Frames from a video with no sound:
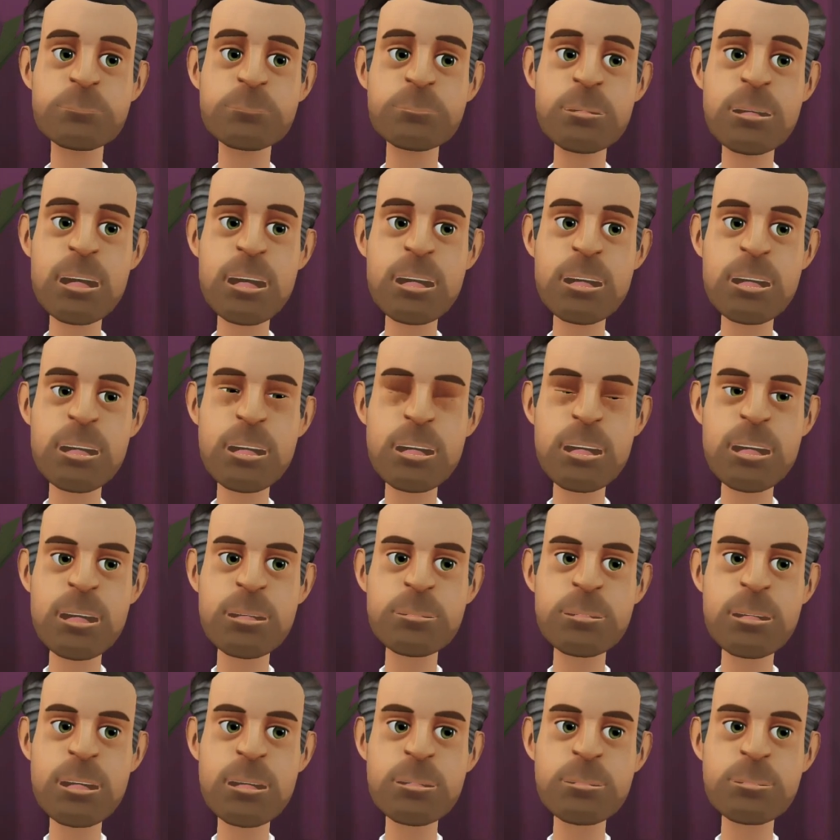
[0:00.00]
And
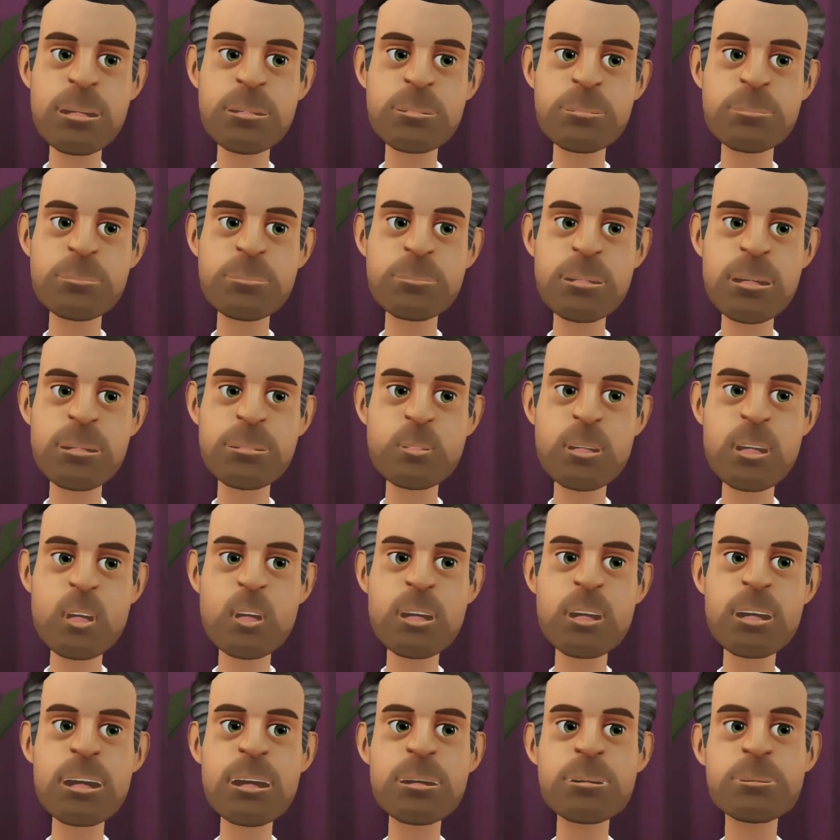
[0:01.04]
then the
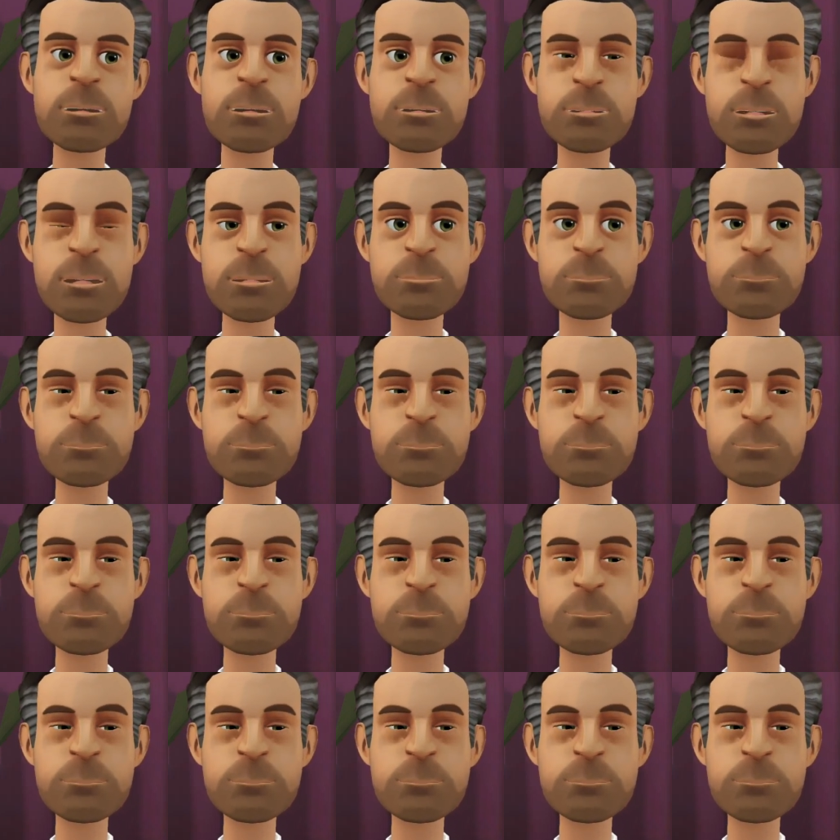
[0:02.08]
Europeans